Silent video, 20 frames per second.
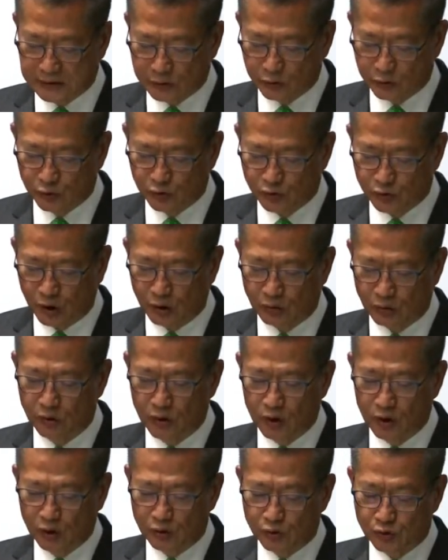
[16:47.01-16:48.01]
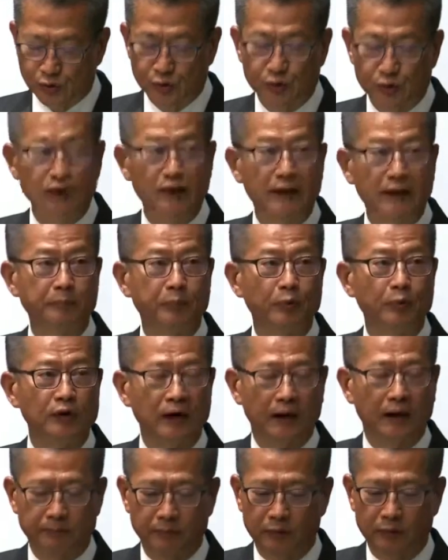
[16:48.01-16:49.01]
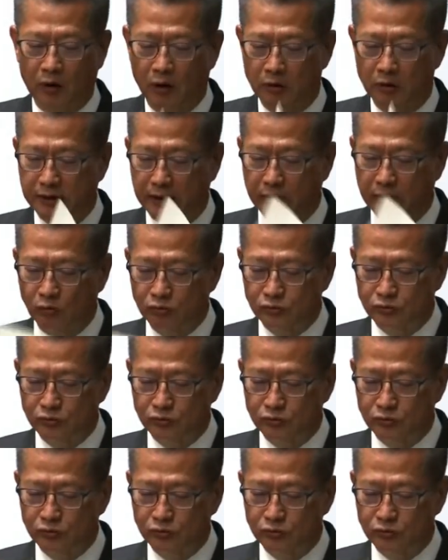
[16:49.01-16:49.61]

as well as businesses and individuals who have been supporting